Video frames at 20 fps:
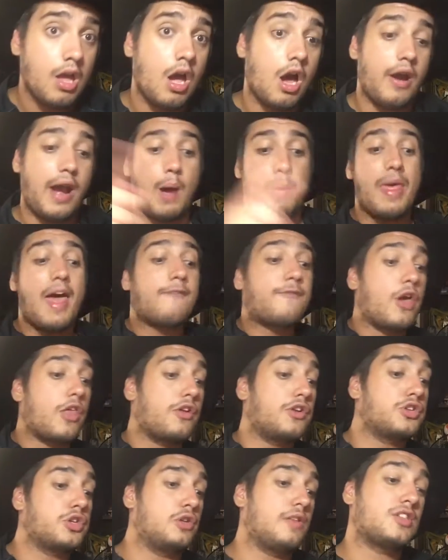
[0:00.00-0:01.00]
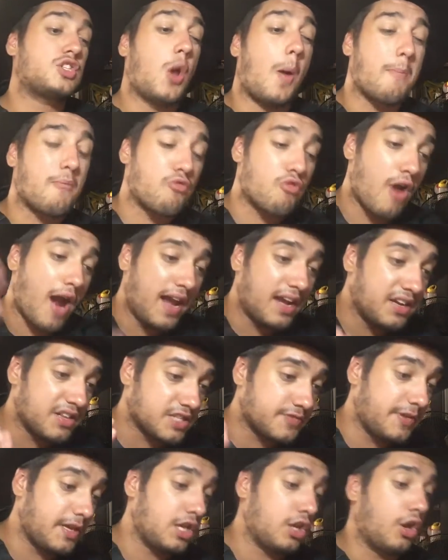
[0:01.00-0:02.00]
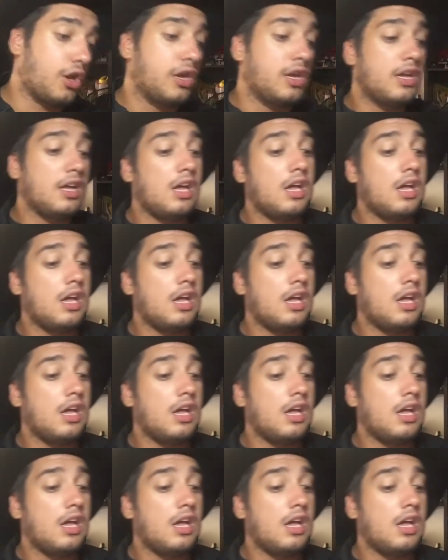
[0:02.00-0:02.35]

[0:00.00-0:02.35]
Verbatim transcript: Alright, without further ado, let's hop right into this video.